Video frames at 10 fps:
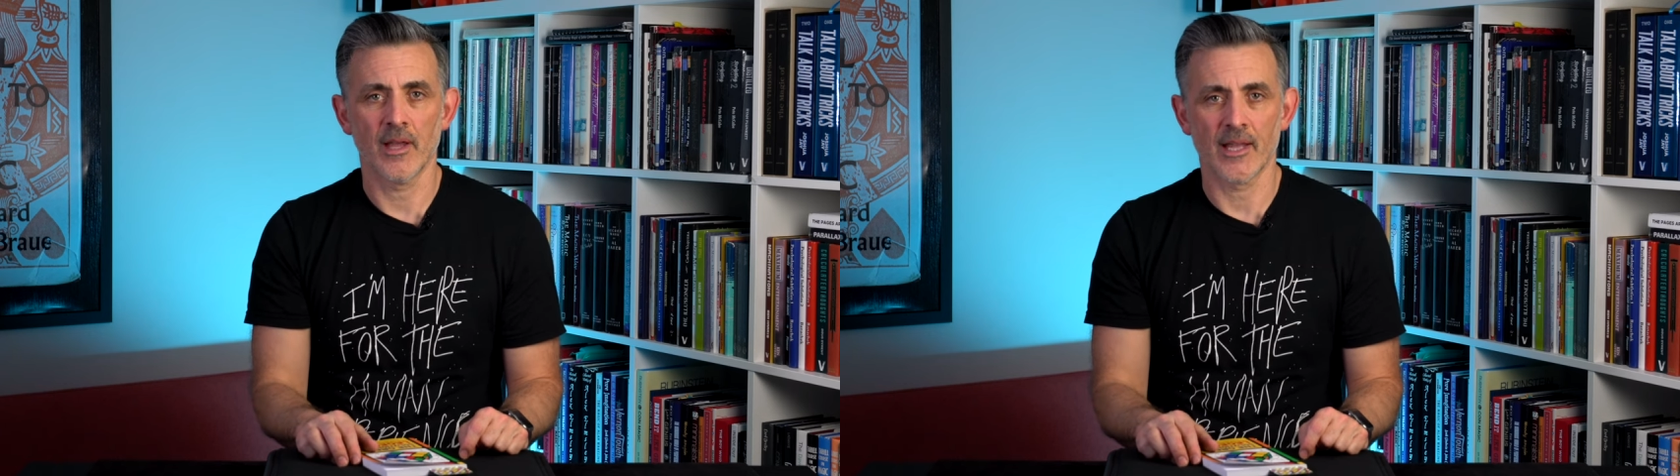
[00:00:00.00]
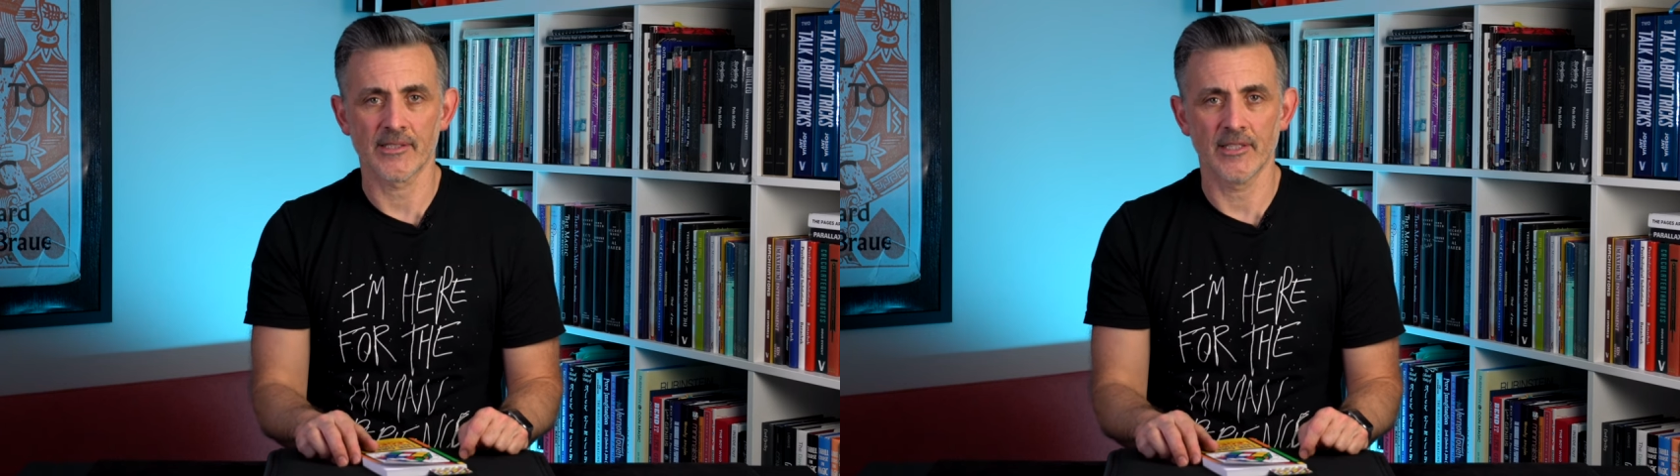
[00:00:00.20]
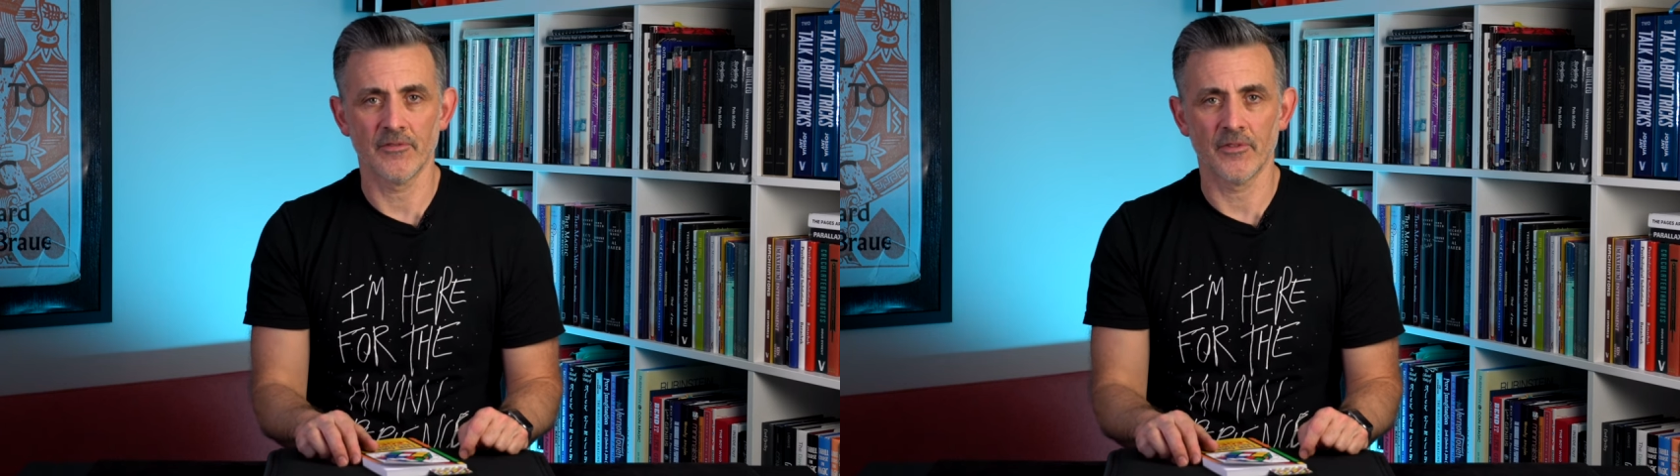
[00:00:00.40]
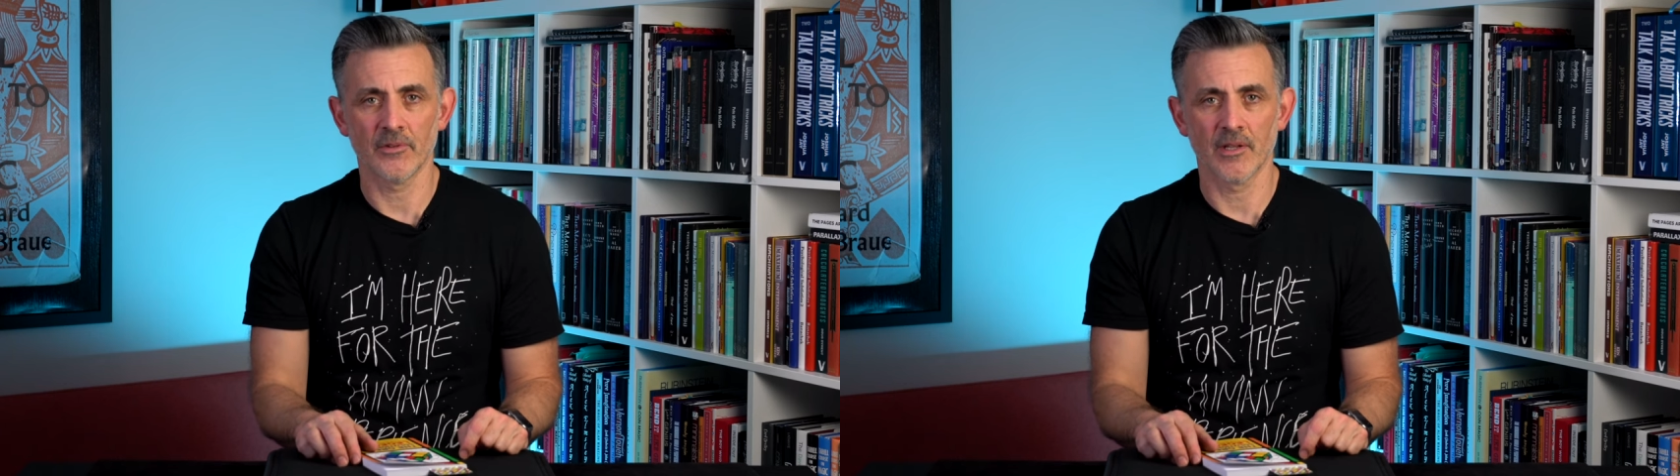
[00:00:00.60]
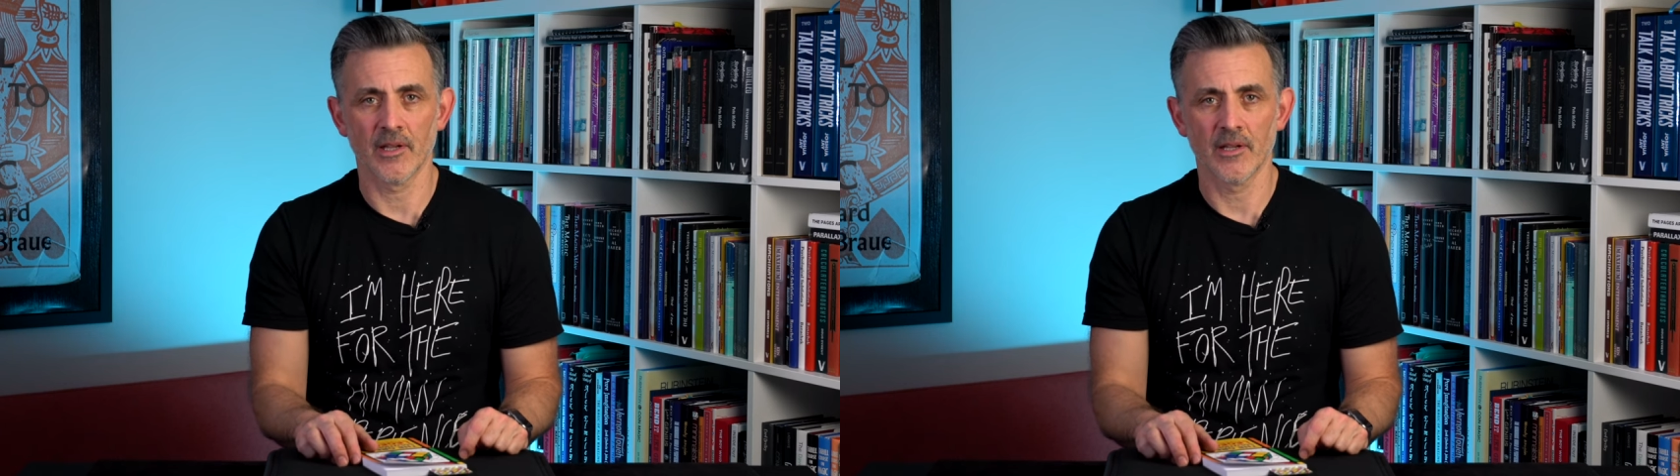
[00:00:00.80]
at Steve
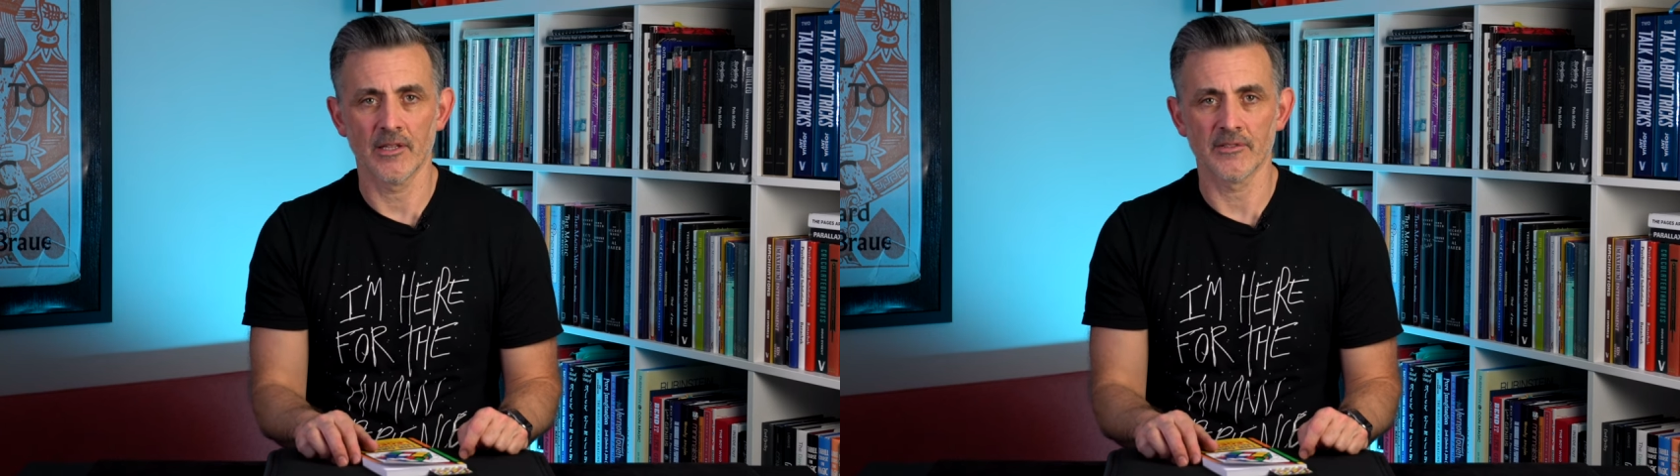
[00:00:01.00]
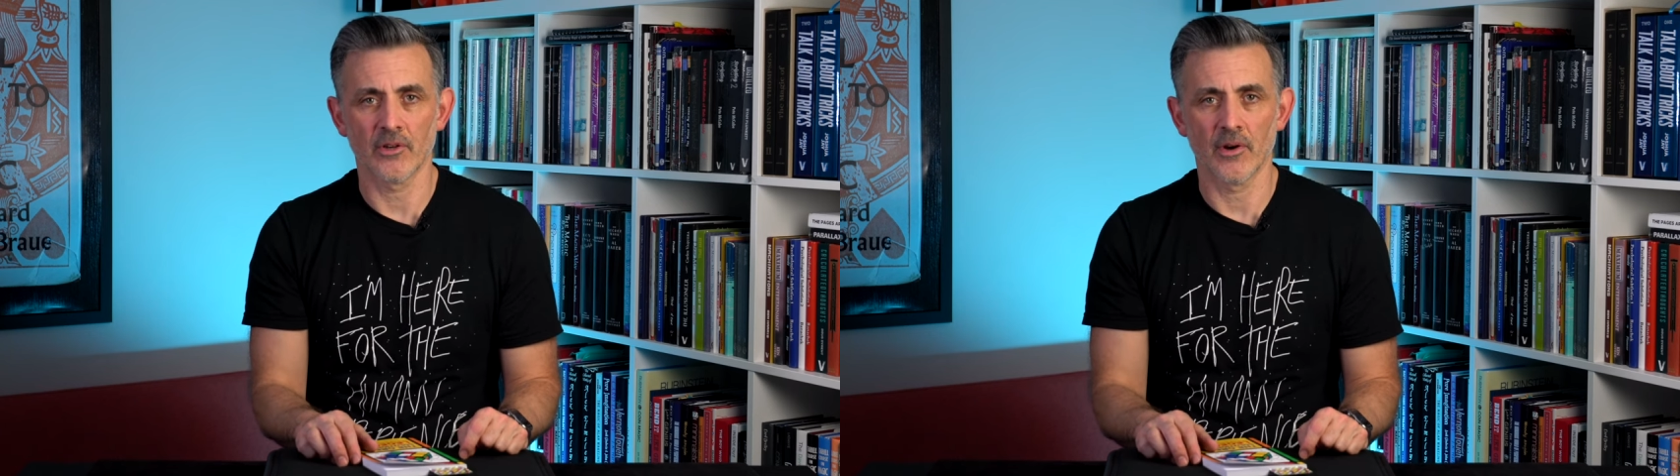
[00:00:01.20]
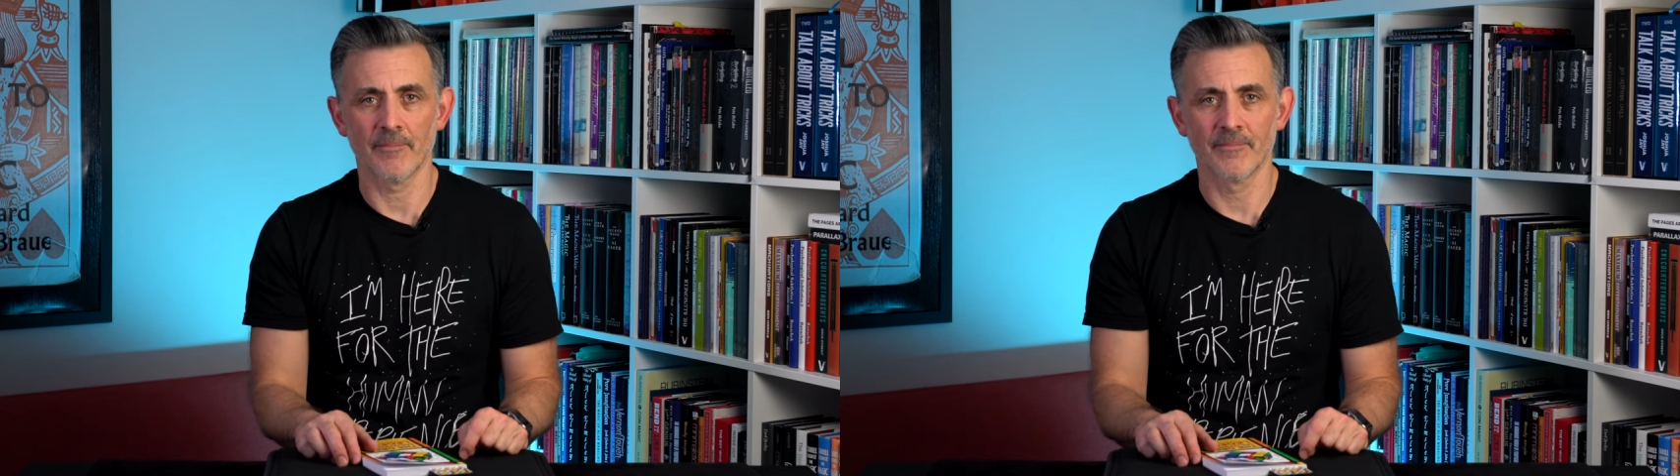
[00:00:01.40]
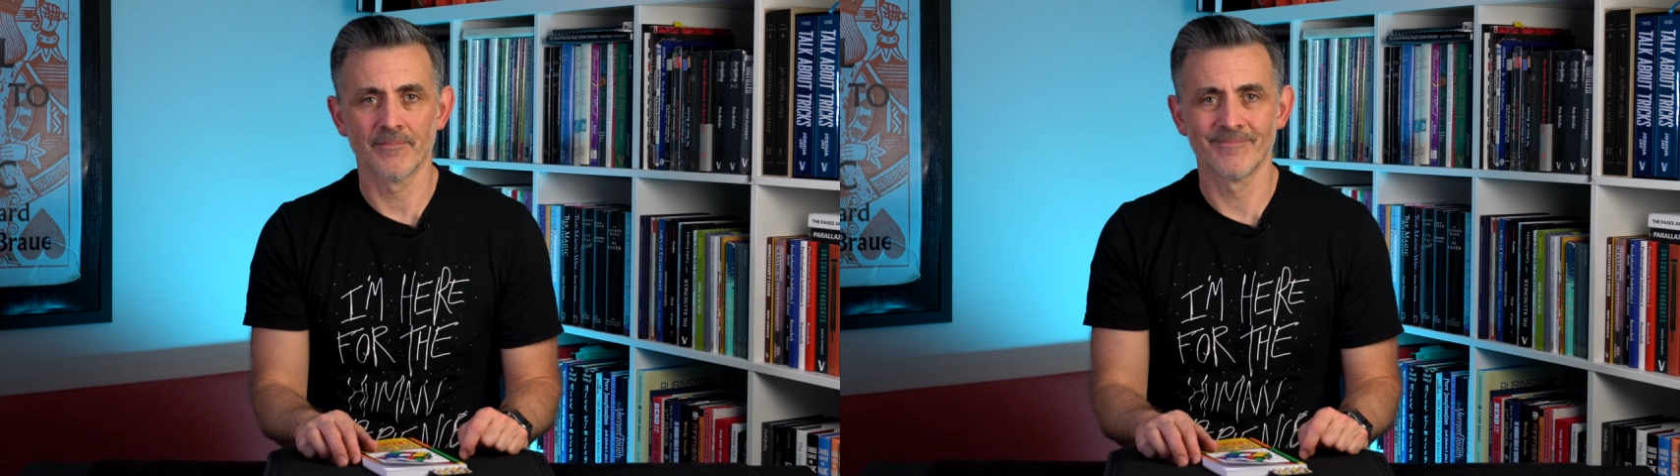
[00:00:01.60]
Faulkner, Instagram.